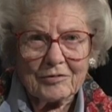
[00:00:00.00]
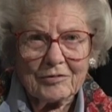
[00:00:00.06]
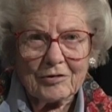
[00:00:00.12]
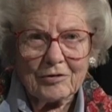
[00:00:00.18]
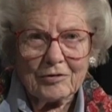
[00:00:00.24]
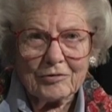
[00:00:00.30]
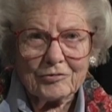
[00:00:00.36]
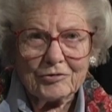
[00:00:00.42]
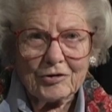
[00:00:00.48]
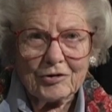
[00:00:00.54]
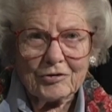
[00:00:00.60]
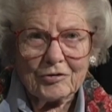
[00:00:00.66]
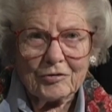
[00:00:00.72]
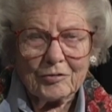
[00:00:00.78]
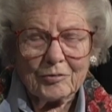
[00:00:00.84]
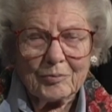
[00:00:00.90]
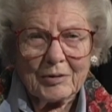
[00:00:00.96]
old
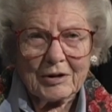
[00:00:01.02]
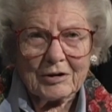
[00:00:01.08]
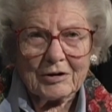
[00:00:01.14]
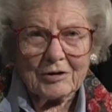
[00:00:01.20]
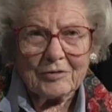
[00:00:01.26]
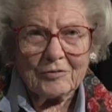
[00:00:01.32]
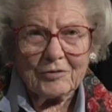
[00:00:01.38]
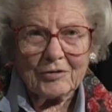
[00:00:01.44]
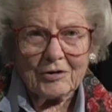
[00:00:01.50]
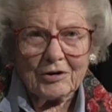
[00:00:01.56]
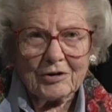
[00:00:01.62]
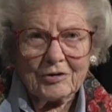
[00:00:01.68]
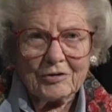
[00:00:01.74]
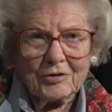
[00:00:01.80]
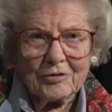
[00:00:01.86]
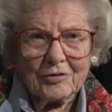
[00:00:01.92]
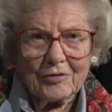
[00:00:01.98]
churches are being
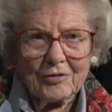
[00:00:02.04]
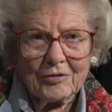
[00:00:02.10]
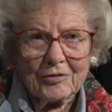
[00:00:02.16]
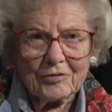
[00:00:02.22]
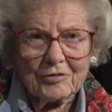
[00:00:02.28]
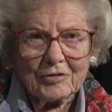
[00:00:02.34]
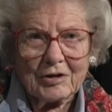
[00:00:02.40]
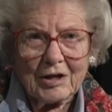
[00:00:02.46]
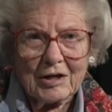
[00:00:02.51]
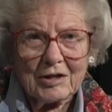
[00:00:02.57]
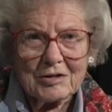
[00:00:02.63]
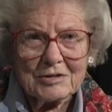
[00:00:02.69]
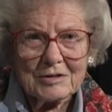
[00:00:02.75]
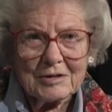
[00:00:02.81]
converted to in those days.